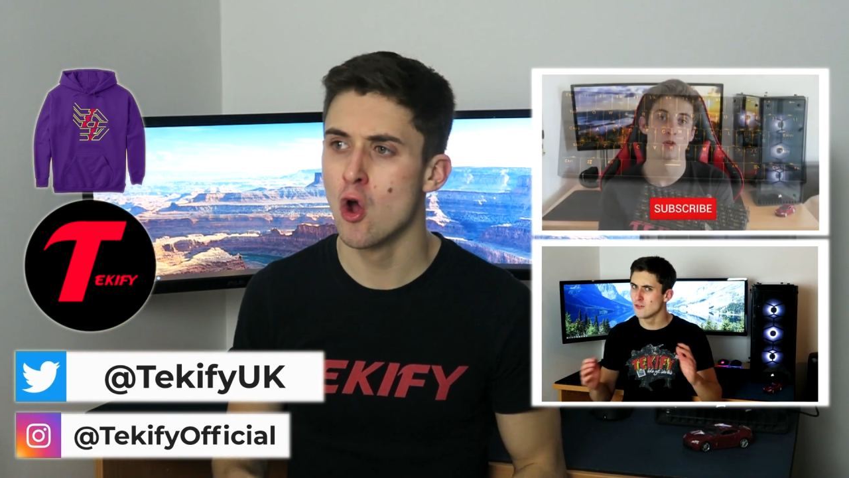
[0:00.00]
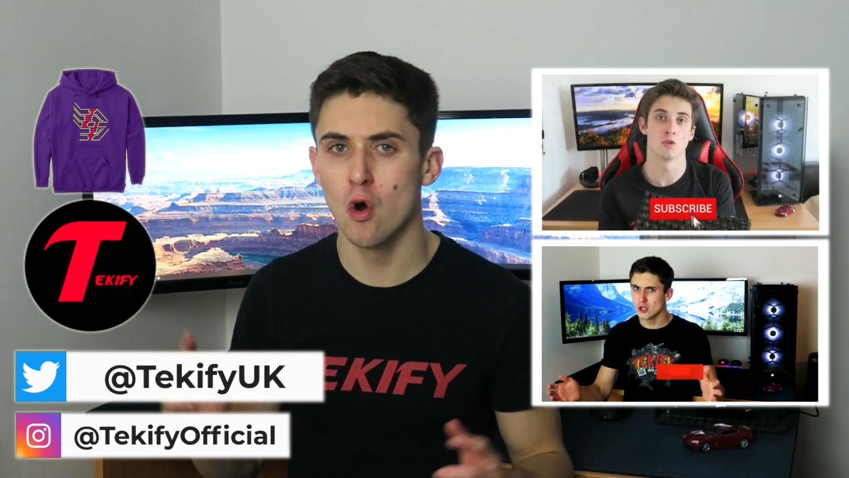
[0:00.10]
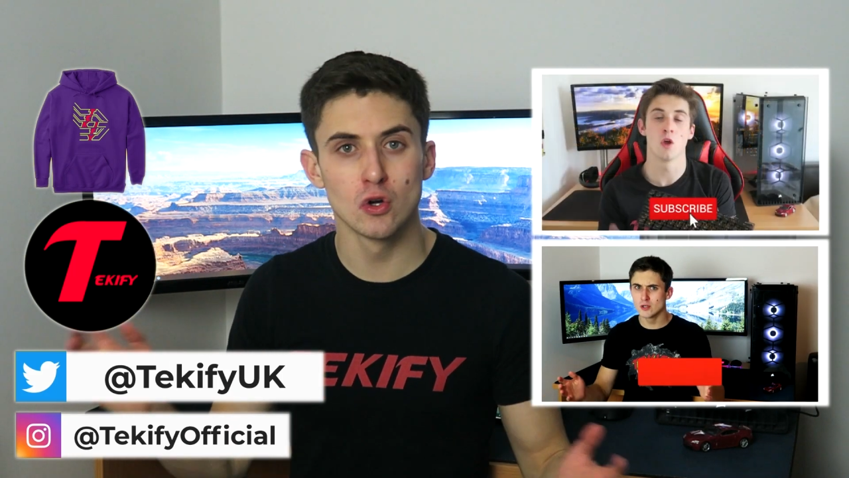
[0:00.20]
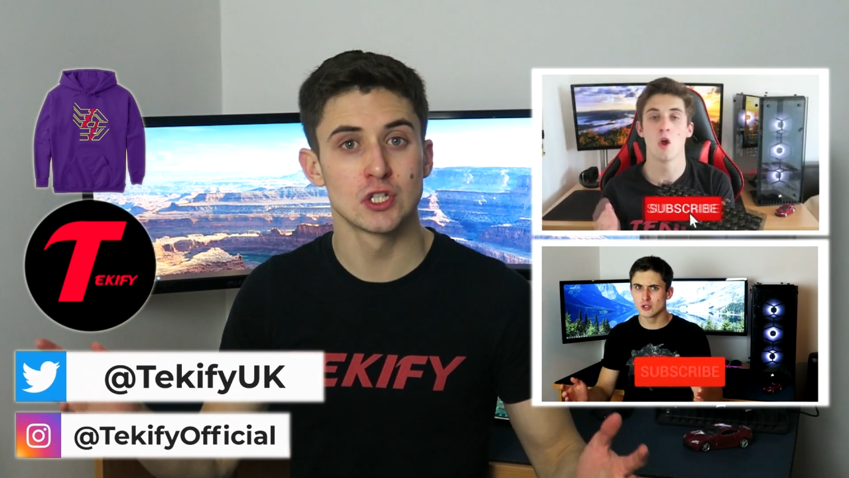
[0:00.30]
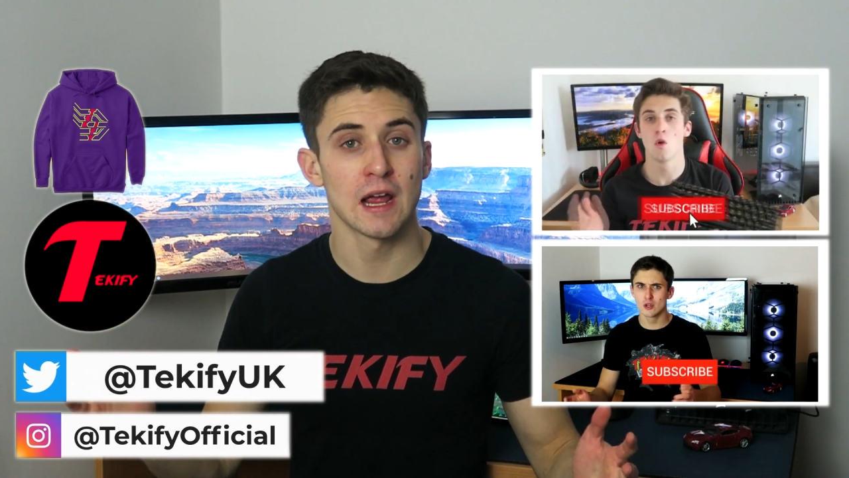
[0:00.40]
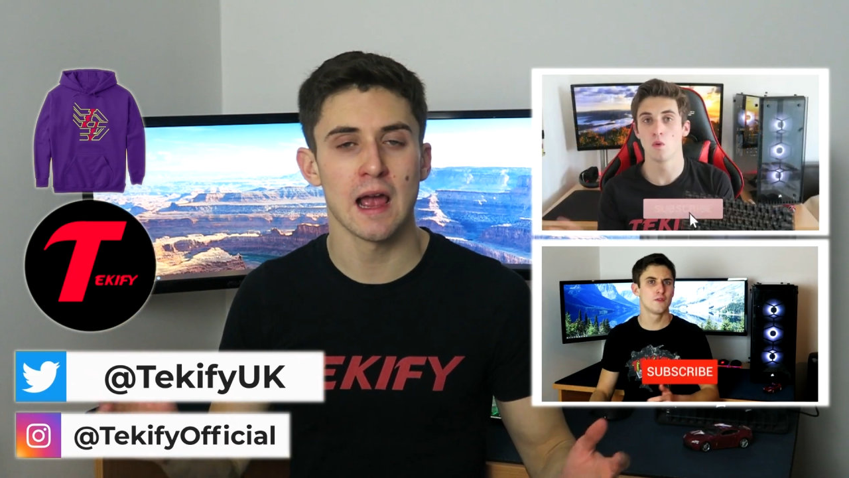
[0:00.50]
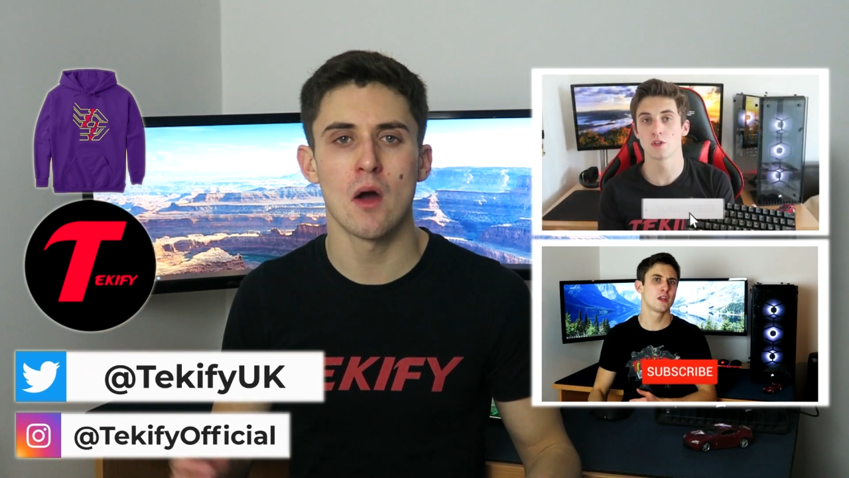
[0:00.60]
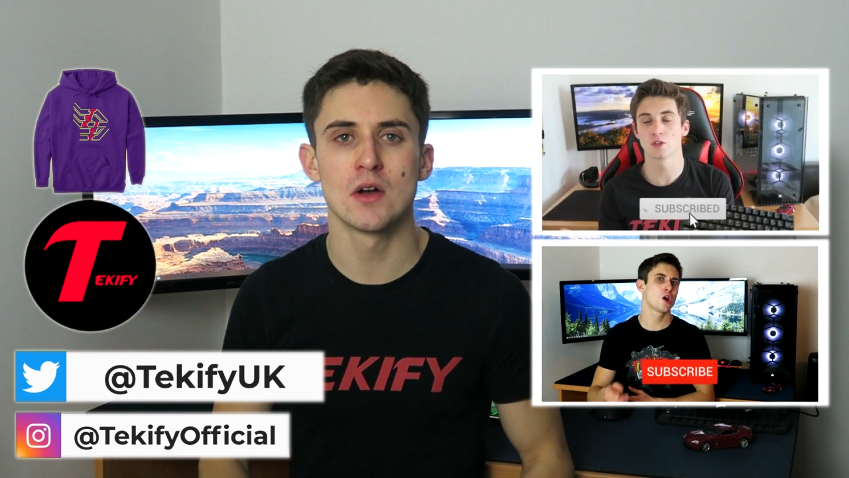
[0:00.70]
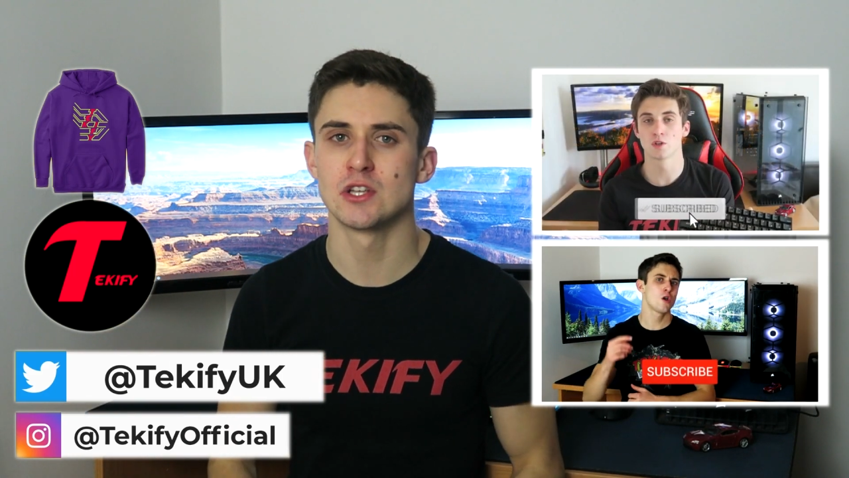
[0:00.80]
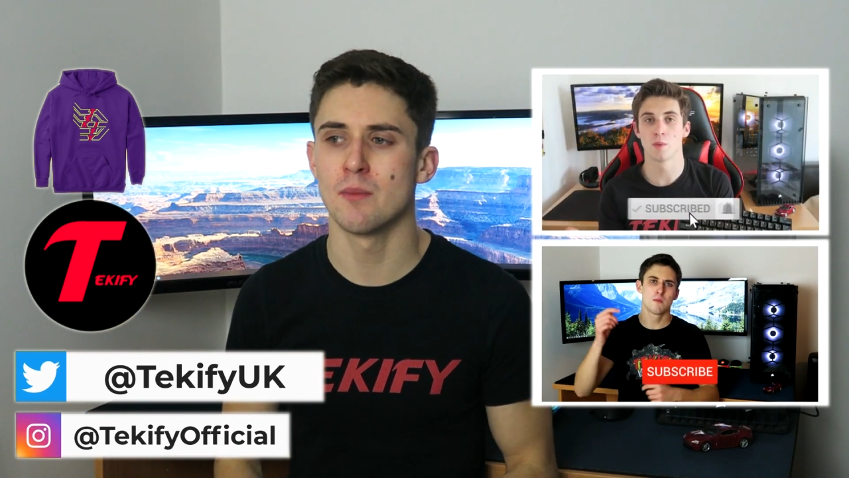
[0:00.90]
or check
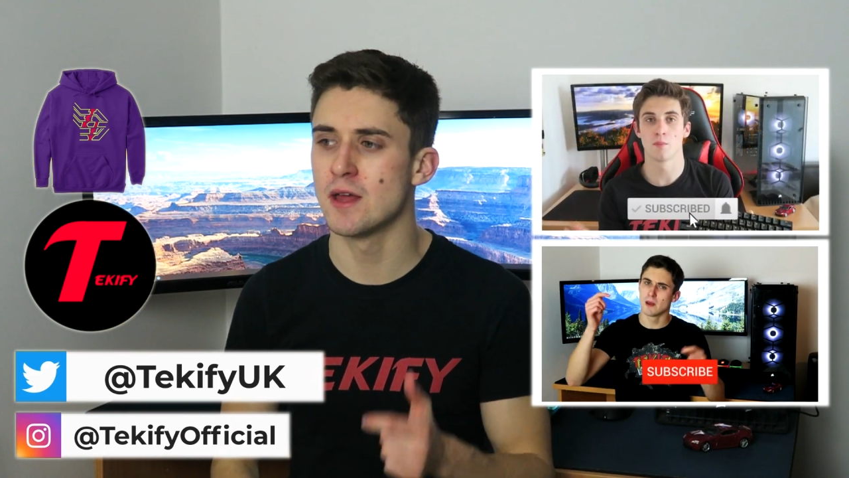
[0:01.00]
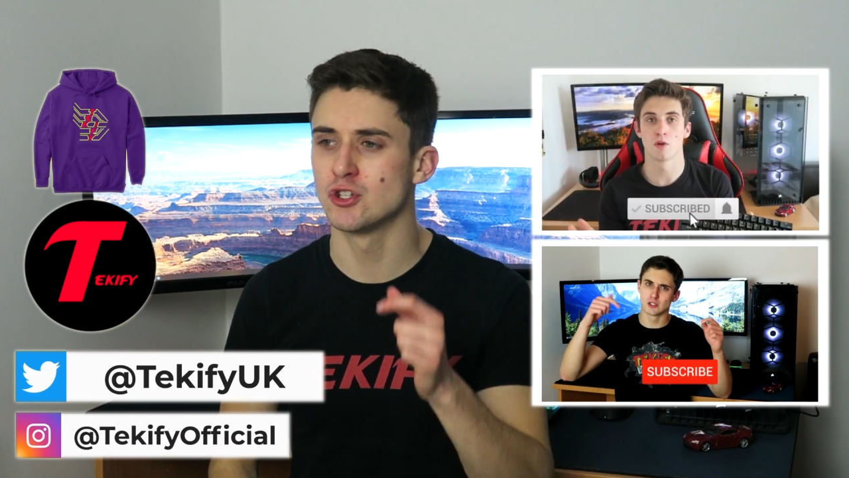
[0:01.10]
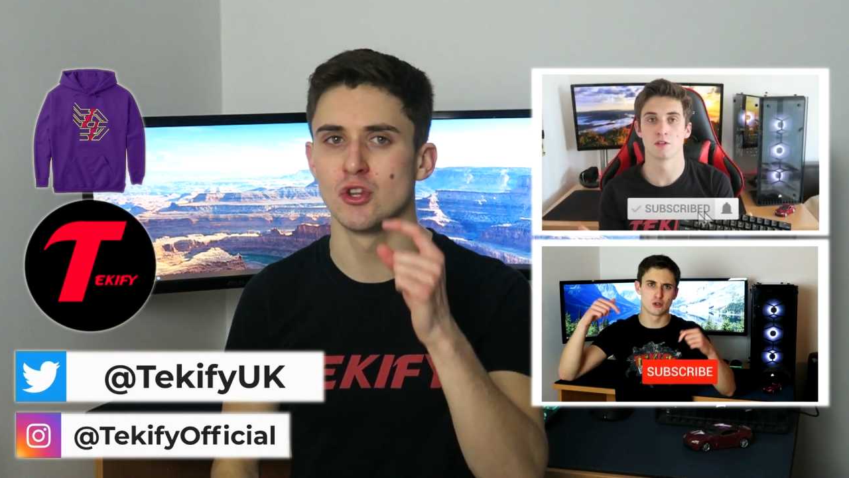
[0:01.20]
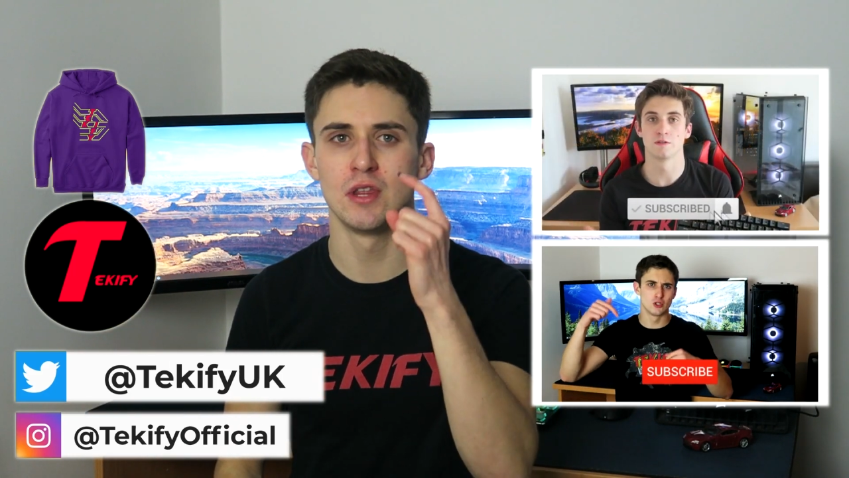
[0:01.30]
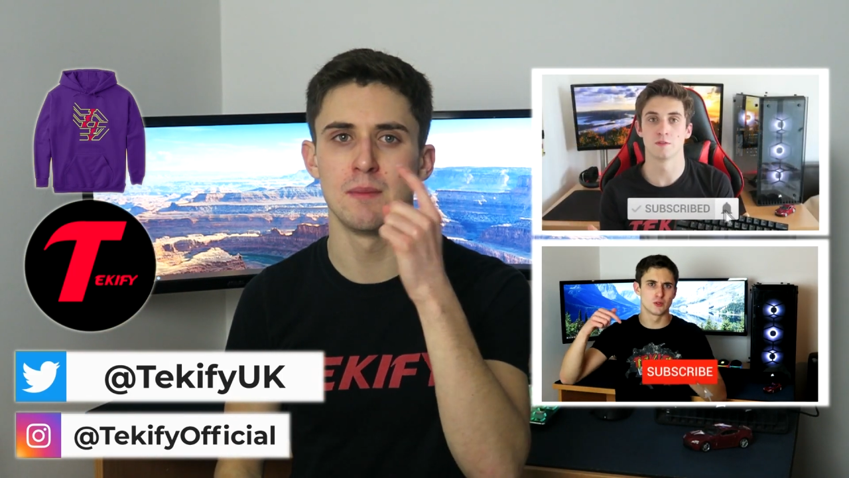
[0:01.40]
out, as I mentioned, the